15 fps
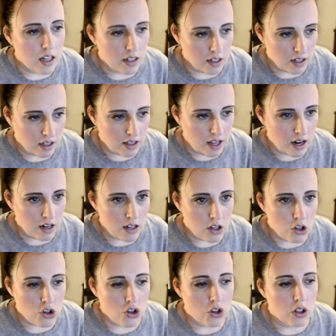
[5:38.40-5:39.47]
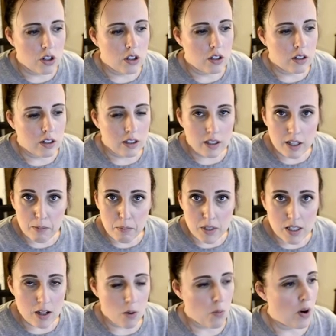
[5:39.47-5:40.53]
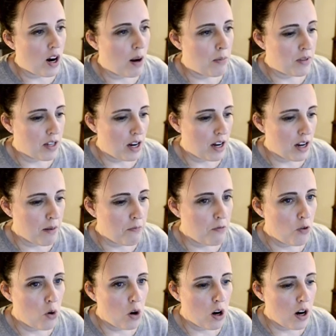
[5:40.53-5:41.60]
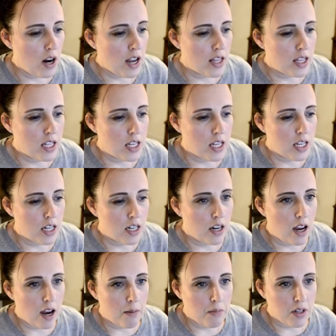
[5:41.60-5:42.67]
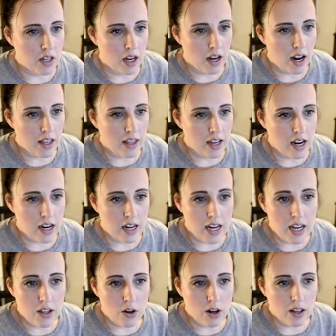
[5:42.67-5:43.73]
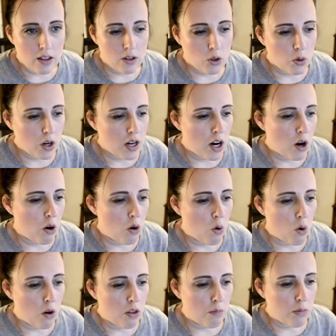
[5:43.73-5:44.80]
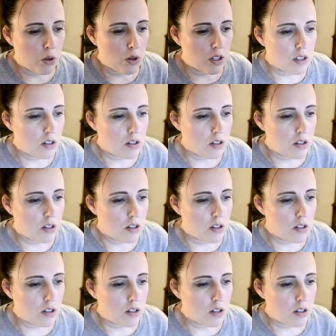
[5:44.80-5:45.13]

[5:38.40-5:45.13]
to get that initial glimpse at what I'm signing up for, and then I'm done. I think I could either hit this green arrow or the blue get